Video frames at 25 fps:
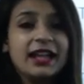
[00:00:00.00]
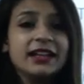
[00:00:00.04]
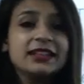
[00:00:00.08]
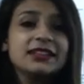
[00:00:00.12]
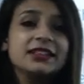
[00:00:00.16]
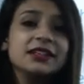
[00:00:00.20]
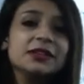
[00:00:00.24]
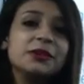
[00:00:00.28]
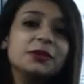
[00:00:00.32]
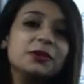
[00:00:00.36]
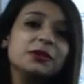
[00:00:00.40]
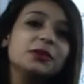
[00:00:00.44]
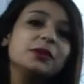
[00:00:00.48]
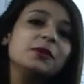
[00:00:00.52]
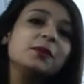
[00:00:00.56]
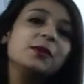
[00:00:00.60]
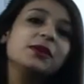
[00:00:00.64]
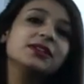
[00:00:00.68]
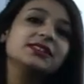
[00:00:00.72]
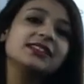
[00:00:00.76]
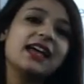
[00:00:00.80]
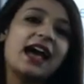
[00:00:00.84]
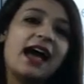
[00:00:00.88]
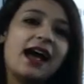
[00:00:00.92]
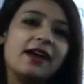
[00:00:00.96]
The Guru
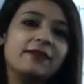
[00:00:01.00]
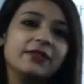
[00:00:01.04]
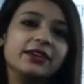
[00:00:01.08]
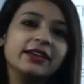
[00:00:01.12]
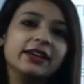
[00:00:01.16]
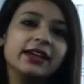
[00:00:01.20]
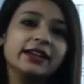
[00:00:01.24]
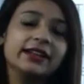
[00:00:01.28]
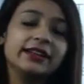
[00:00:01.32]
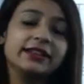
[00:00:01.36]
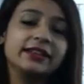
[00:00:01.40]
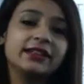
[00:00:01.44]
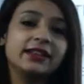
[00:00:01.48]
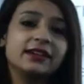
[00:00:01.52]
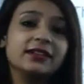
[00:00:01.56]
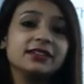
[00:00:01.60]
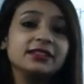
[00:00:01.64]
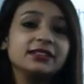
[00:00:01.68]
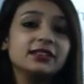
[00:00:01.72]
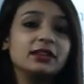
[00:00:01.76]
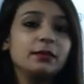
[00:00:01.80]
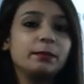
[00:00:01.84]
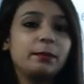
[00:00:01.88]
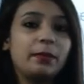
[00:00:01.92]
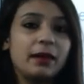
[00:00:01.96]
was having an
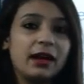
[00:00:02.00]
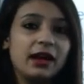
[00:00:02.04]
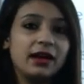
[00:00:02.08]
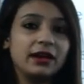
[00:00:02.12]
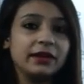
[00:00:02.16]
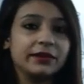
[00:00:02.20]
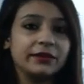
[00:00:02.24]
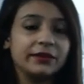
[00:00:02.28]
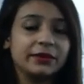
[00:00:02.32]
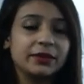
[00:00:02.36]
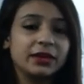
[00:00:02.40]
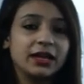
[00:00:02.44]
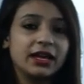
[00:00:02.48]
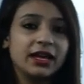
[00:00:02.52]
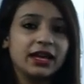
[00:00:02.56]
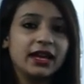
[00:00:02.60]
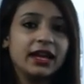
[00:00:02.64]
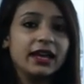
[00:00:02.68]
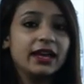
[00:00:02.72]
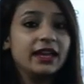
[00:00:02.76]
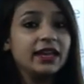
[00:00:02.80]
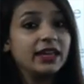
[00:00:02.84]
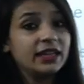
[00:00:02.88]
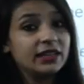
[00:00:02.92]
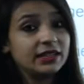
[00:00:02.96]
internal power.
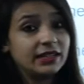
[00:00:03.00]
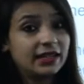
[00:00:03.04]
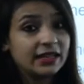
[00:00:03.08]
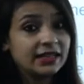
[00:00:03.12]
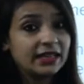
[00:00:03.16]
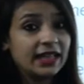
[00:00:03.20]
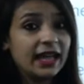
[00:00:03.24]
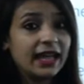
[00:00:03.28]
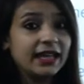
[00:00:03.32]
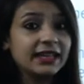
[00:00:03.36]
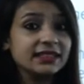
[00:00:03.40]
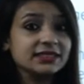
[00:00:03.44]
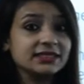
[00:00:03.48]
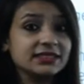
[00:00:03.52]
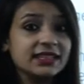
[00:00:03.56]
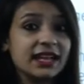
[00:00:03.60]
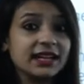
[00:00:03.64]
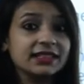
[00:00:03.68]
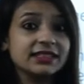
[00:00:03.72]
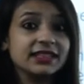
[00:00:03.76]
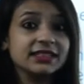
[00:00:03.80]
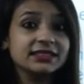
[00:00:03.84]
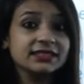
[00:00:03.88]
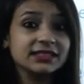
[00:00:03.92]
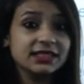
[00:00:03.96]
He realized
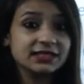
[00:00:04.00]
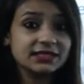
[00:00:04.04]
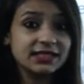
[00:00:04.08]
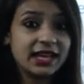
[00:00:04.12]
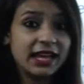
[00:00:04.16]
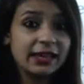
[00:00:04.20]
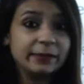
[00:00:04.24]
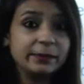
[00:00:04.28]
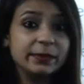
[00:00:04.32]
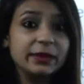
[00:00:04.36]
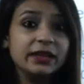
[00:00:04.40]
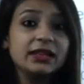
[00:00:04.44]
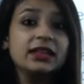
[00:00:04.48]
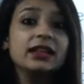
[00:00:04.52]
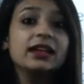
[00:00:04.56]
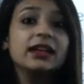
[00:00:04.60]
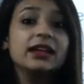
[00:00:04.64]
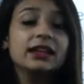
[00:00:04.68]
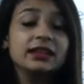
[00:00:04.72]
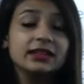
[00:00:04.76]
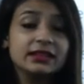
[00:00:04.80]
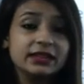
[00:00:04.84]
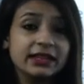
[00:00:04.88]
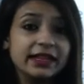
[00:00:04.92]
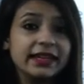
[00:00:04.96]
that his disciple
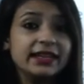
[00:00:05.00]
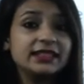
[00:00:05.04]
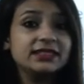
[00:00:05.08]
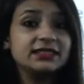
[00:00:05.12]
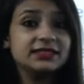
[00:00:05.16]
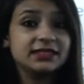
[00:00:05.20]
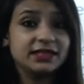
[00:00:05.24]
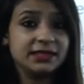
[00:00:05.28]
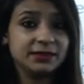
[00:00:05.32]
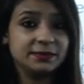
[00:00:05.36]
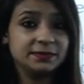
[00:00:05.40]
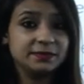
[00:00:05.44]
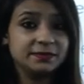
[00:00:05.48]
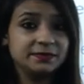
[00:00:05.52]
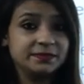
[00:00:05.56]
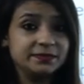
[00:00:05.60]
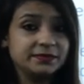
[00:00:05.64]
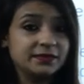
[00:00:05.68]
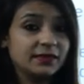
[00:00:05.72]
needs him.